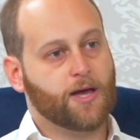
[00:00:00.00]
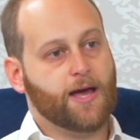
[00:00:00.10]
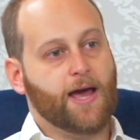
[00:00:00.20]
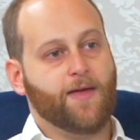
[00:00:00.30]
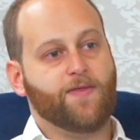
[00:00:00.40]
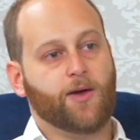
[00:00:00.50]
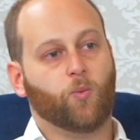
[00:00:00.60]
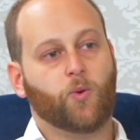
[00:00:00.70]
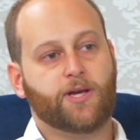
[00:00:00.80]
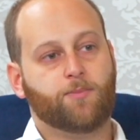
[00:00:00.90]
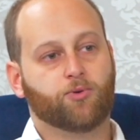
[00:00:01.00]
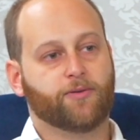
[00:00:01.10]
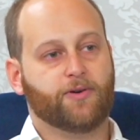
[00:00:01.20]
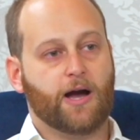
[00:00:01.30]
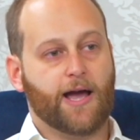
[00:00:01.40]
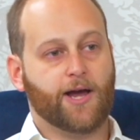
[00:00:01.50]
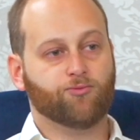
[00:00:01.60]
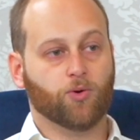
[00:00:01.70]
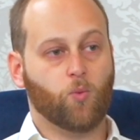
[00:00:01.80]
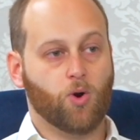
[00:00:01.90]
and then we
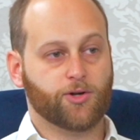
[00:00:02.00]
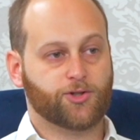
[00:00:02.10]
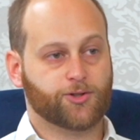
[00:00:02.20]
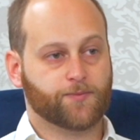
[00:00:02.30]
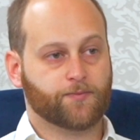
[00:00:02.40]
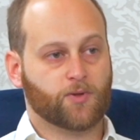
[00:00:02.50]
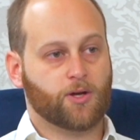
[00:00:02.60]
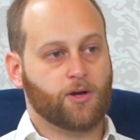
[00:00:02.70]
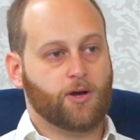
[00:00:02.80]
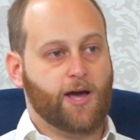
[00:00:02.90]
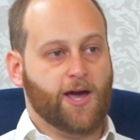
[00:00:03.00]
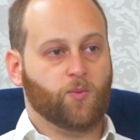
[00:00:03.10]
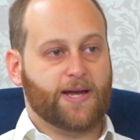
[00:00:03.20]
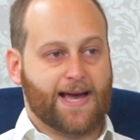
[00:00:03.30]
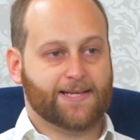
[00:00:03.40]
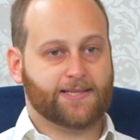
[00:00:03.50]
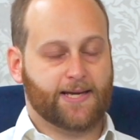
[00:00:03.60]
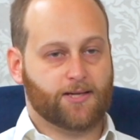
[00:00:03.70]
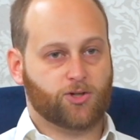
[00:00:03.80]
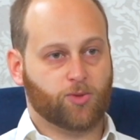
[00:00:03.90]
provide rewards. And we ask
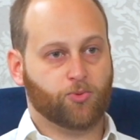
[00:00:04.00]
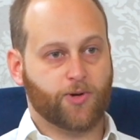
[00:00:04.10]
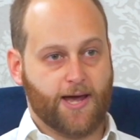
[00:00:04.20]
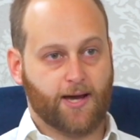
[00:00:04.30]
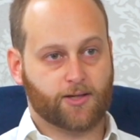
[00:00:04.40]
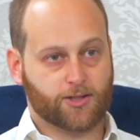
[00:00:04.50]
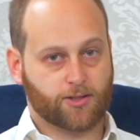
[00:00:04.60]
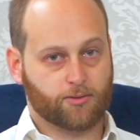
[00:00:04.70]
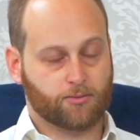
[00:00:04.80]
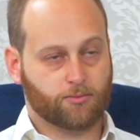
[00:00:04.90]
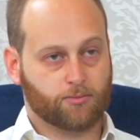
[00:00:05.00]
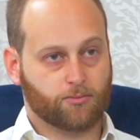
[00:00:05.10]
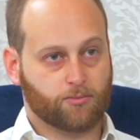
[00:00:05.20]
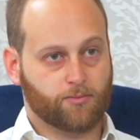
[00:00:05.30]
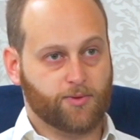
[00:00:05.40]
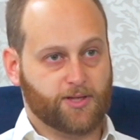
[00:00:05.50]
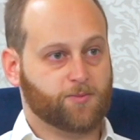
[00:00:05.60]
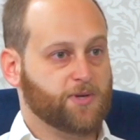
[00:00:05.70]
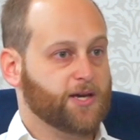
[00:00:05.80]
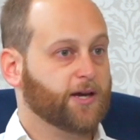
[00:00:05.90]
it to predict, this
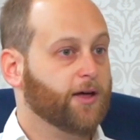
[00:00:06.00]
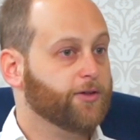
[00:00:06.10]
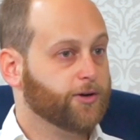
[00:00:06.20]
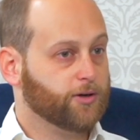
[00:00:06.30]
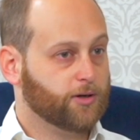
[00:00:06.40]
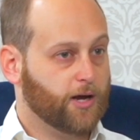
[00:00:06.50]
being another